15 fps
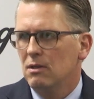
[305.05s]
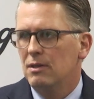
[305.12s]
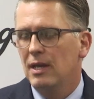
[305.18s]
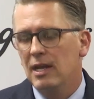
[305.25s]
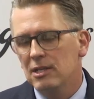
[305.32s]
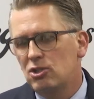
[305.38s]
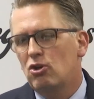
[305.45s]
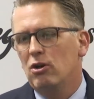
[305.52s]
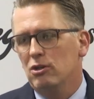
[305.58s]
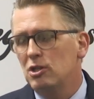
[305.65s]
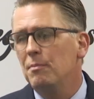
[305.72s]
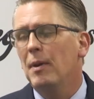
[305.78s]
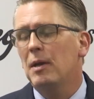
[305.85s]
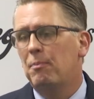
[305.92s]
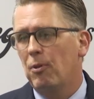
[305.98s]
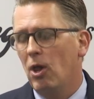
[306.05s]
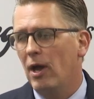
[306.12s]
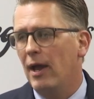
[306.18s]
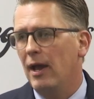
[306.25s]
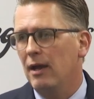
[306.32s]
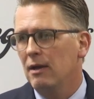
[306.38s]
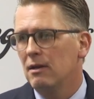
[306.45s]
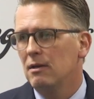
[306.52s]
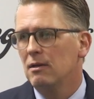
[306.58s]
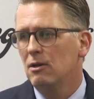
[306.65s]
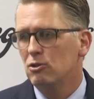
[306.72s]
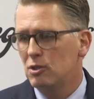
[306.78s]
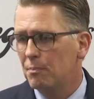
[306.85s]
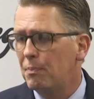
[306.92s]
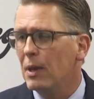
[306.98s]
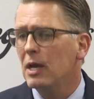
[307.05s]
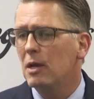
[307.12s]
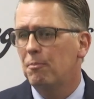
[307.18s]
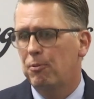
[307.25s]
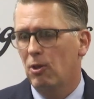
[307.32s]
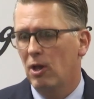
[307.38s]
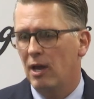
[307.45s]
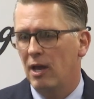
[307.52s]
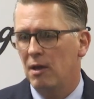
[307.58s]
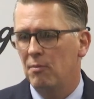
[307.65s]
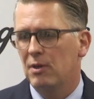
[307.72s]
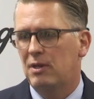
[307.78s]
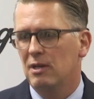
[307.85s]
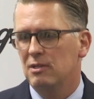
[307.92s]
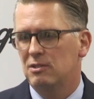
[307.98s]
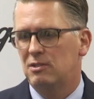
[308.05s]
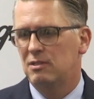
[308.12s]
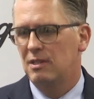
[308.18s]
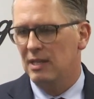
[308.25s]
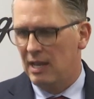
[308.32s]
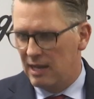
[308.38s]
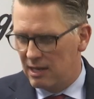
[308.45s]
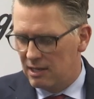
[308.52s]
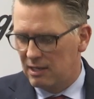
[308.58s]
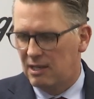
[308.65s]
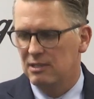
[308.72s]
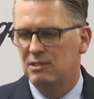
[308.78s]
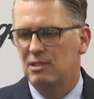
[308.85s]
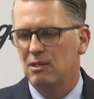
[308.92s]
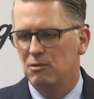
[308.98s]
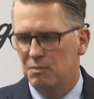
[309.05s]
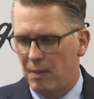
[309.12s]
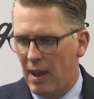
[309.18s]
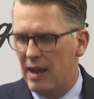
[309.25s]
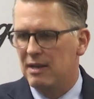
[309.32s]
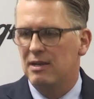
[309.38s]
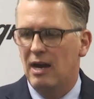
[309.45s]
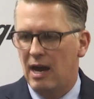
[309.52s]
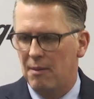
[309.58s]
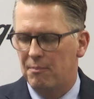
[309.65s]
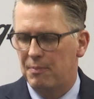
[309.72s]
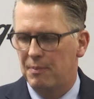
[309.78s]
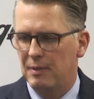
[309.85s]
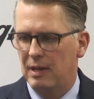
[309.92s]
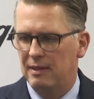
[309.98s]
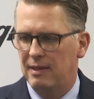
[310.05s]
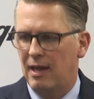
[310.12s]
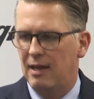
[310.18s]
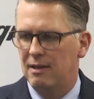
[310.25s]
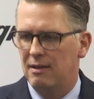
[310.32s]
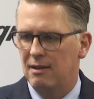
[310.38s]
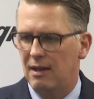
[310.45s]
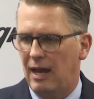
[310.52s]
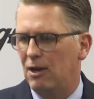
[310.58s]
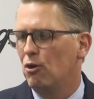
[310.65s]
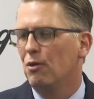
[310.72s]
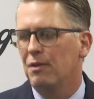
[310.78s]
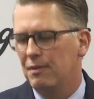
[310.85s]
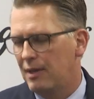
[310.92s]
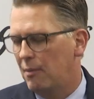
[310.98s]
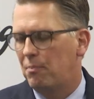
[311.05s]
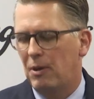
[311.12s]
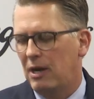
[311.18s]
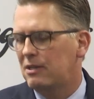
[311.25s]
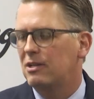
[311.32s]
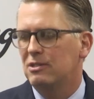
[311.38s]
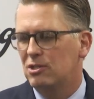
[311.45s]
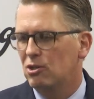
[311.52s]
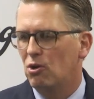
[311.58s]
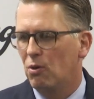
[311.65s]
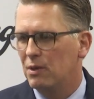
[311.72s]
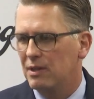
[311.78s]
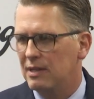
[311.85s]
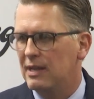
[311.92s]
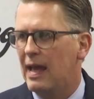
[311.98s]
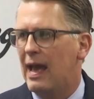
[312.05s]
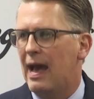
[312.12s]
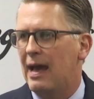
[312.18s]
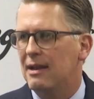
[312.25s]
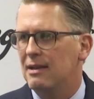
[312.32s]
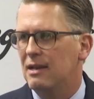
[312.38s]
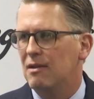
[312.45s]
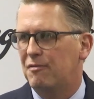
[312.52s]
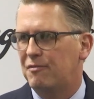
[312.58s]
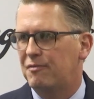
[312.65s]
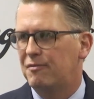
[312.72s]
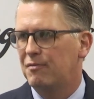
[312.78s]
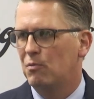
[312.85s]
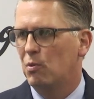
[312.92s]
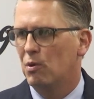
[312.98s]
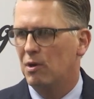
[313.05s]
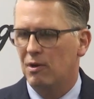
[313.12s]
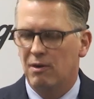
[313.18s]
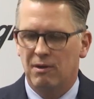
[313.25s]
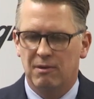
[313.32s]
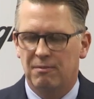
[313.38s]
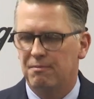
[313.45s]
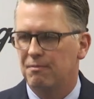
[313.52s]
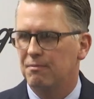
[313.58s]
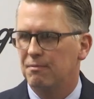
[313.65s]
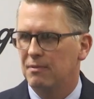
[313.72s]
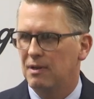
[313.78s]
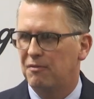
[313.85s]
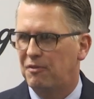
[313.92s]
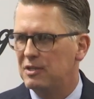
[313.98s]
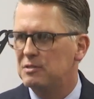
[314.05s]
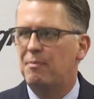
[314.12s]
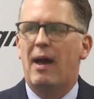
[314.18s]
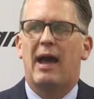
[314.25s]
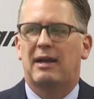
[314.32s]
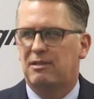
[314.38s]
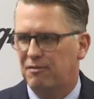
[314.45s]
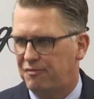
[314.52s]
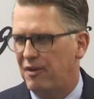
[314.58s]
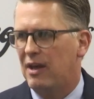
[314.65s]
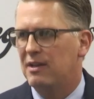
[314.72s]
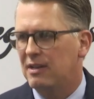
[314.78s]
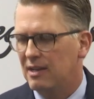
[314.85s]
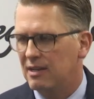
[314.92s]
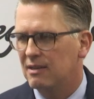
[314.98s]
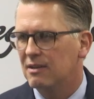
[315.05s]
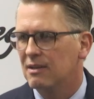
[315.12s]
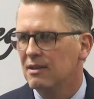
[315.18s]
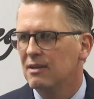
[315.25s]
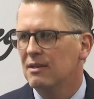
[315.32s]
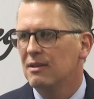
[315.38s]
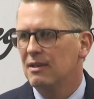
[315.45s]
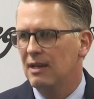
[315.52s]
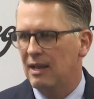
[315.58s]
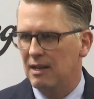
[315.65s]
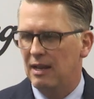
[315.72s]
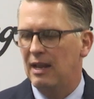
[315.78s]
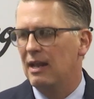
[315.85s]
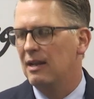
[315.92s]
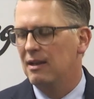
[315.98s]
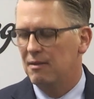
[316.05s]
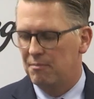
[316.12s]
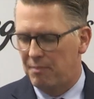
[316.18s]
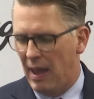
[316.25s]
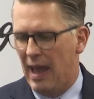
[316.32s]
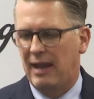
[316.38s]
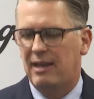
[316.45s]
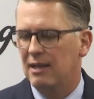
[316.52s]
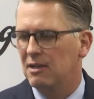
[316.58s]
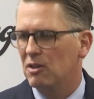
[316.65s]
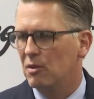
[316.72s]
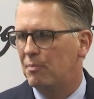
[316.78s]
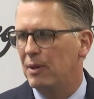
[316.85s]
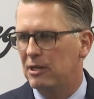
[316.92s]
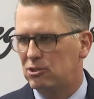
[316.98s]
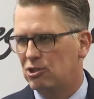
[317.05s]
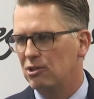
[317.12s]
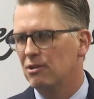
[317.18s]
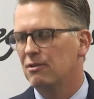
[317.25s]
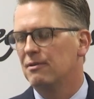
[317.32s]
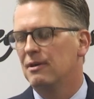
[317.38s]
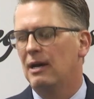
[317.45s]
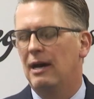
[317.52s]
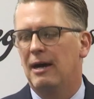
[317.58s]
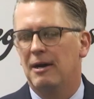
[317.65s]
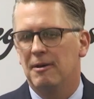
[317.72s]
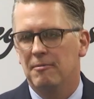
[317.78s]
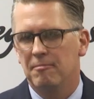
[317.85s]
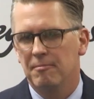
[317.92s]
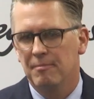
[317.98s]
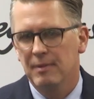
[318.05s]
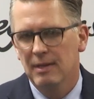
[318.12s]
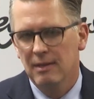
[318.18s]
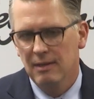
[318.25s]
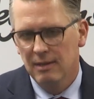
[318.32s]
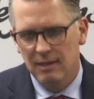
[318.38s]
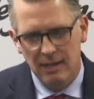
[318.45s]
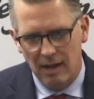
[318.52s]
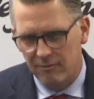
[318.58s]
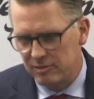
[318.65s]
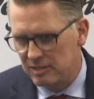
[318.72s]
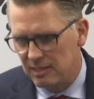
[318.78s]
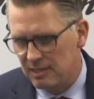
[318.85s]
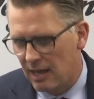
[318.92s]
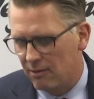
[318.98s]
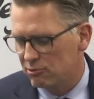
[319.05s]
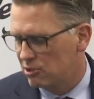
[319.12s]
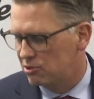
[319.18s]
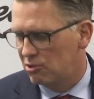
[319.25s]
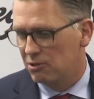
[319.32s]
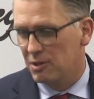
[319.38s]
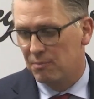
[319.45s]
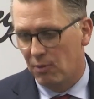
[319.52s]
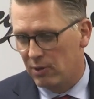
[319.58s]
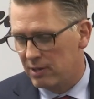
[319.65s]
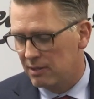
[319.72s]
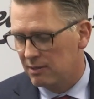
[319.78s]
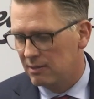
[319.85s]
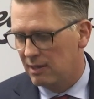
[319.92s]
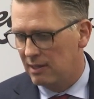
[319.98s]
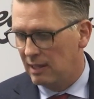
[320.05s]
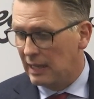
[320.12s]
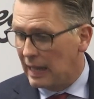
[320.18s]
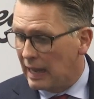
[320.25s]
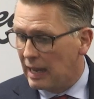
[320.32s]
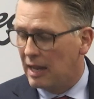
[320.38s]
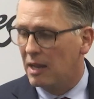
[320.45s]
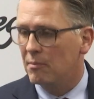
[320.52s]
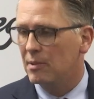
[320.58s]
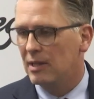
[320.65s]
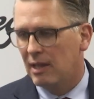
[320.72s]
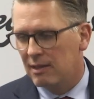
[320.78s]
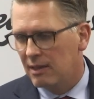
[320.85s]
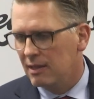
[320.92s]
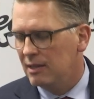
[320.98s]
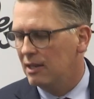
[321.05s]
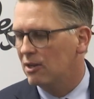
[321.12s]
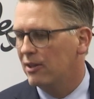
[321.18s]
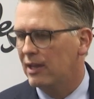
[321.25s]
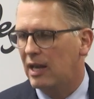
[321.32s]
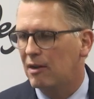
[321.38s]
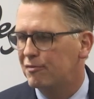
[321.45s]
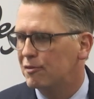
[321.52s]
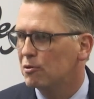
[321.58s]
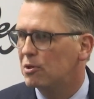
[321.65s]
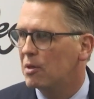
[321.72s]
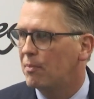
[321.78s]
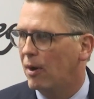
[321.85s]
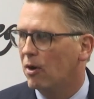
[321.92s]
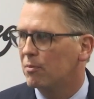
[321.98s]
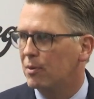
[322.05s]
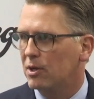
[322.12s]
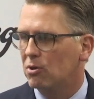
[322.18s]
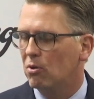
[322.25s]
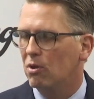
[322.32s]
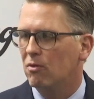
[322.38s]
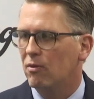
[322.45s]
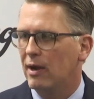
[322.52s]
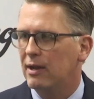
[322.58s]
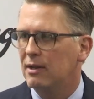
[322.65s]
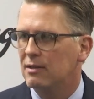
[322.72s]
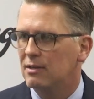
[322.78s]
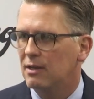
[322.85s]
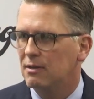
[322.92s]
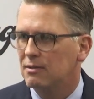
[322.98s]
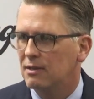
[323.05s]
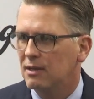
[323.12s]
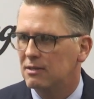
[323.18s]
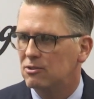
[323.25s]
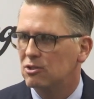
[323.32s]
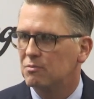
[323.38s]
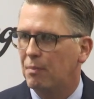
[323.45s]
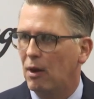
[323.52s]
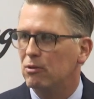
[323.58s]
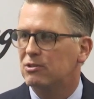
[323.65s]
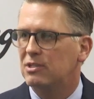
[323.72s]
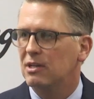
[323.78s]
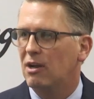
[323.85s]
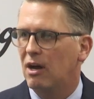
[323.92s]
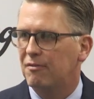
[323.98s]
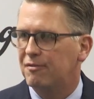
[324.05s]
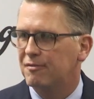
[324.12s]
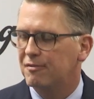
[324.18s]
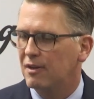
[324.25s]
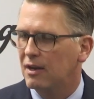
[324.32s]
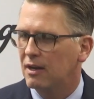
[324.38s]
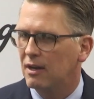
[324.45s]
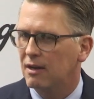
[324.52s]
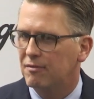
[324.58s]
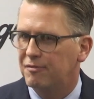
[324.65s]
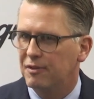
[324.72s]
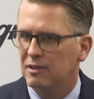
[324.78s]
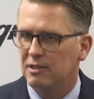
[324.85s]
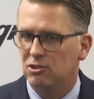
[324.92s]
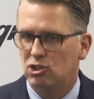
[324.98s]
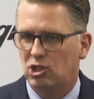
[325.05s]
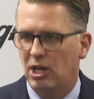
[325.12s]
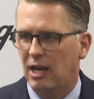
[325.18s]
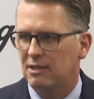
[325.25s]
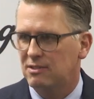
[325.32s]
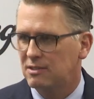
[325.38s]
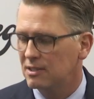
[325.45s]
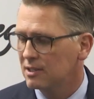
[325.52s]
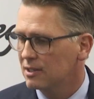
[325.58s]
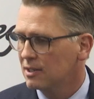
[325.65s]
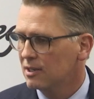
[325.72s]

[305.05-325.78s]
They did score. It was a big play. It was a big play because the because he was banged up, and then I don't that puck doesn't go in the net if we're if he's back defending and, in back into the pitcher. Um, and obviously that was a turning point in the game. And then you know they got a fluky power play goal, right? It, it, it just bounced in off of uh, Finley's chest.